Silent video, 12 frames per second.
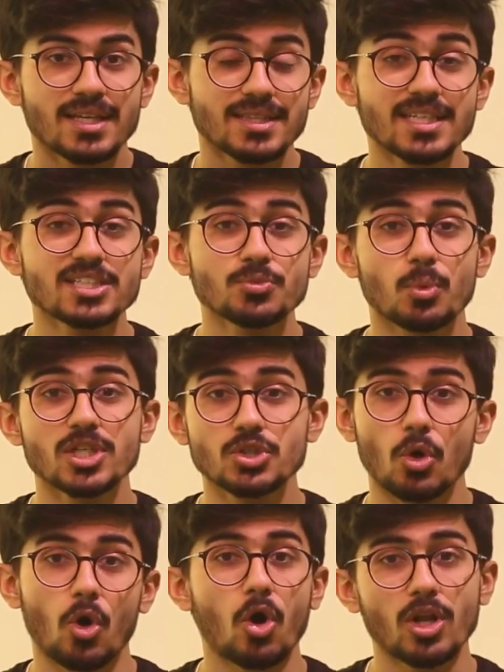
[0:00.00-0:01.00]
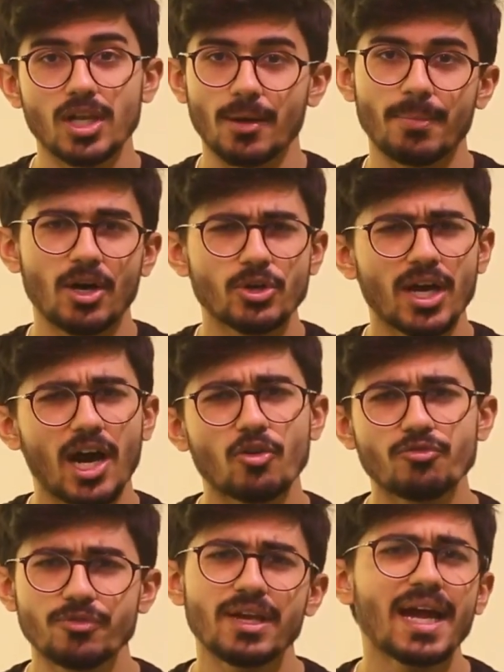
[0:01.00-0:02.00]
This was all about how
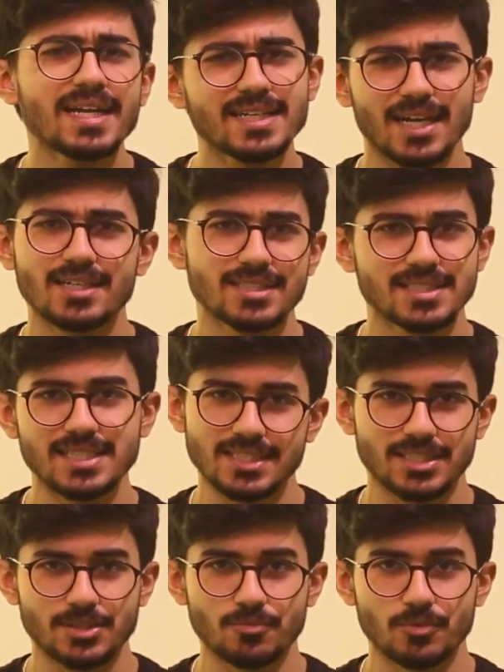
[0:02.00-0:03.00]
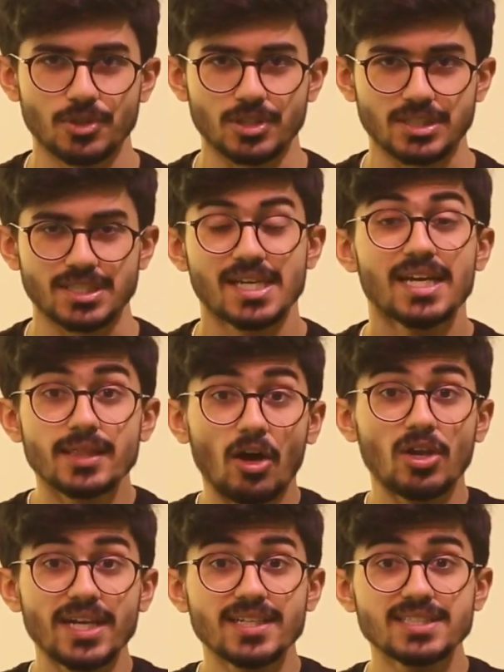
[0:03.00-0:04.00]
fiat currency system works. Now
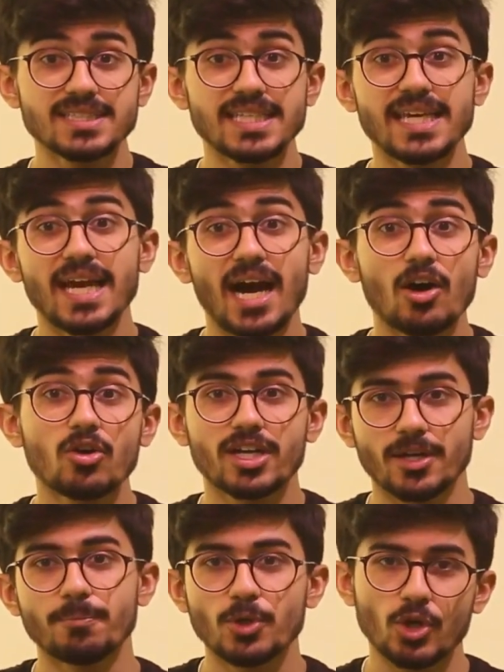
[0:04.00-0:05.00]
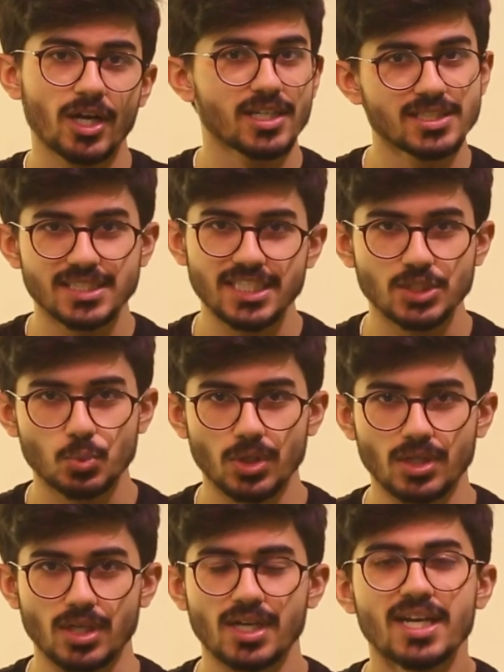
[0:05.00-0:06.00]
let us see how cryptocurrencies
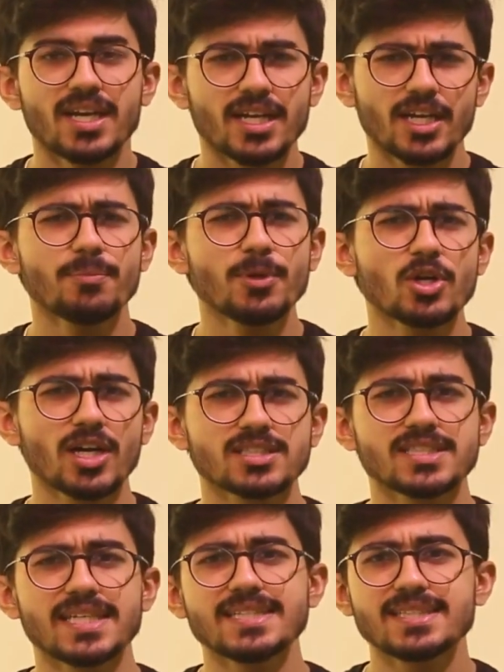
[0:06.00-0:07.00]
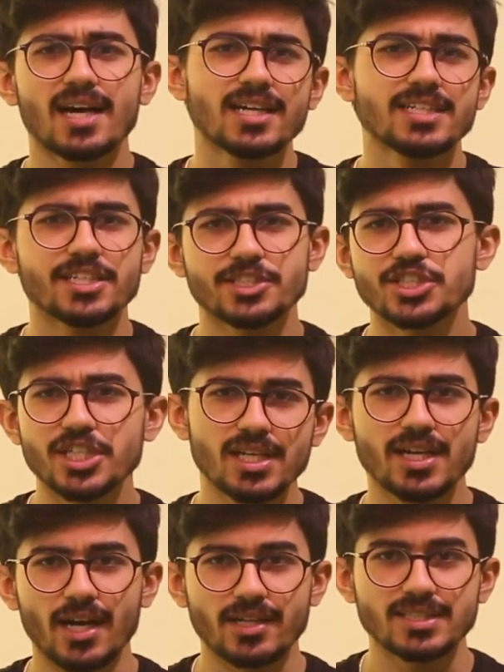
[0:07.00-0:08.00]
work. Cryptocurrencies are digital
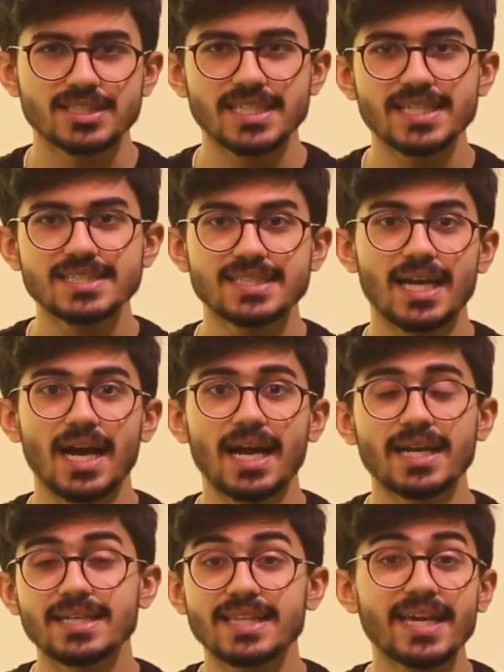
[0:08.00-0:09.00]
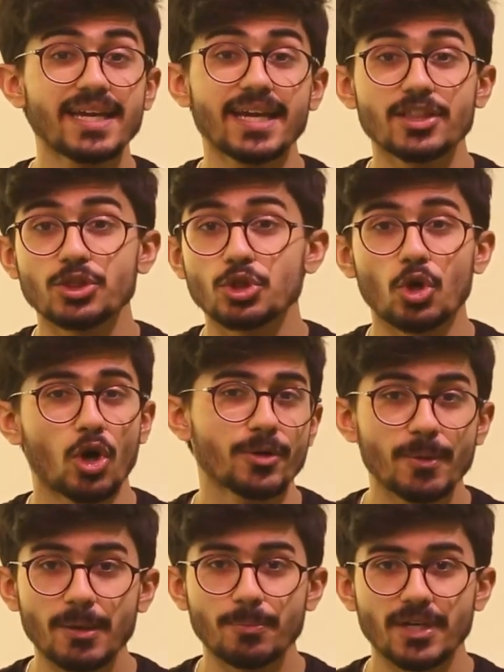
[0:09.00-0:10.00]
currencies and they cannot be